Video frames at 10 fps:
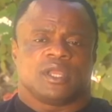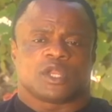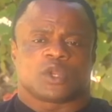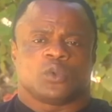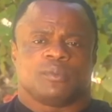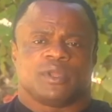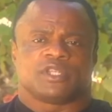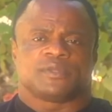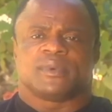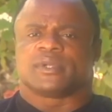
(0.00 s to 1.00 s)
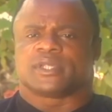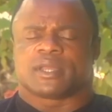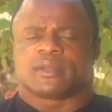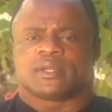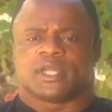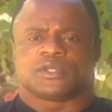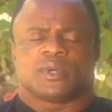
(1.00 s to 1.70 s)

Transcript: it could be the sport I could as